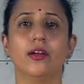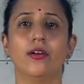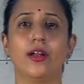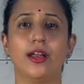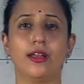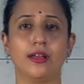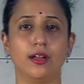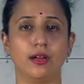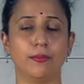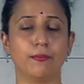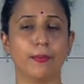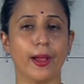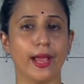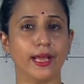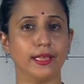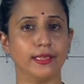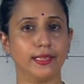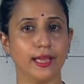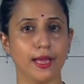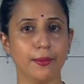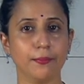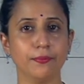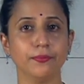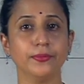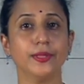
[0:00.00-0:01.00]
rendered by
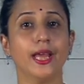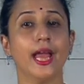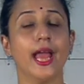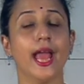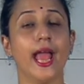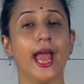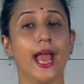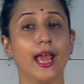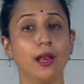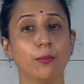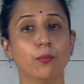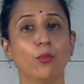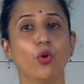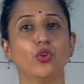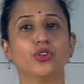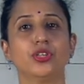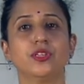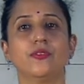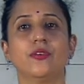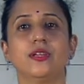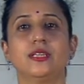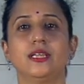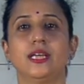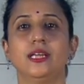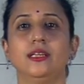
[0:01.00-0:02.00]
them and
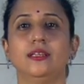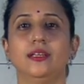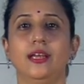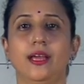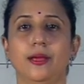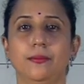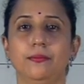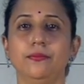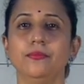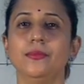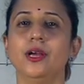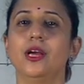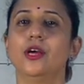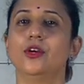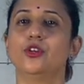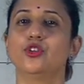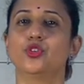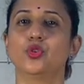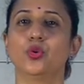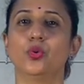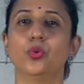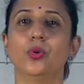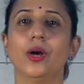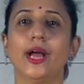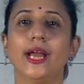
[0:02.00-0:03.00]
motivating them
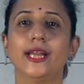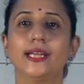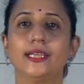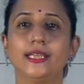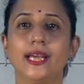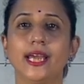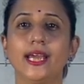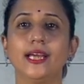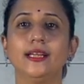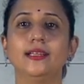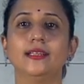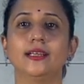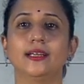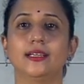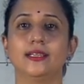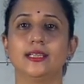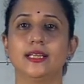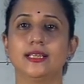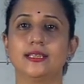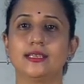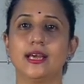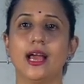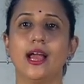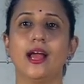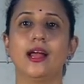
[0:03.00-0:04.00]
to attain the
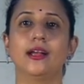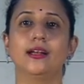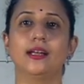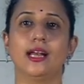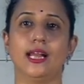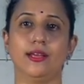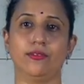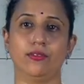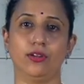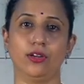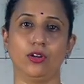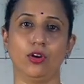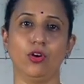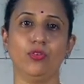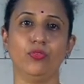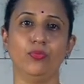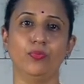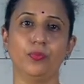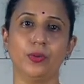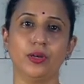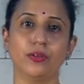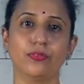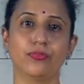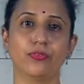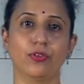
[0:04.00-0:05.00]
desired level
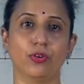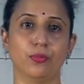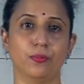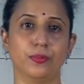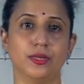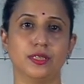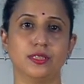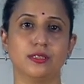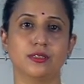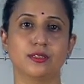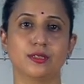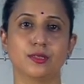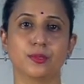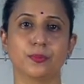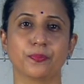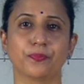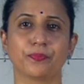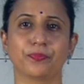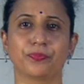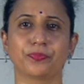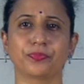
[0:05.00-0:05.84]
of performance.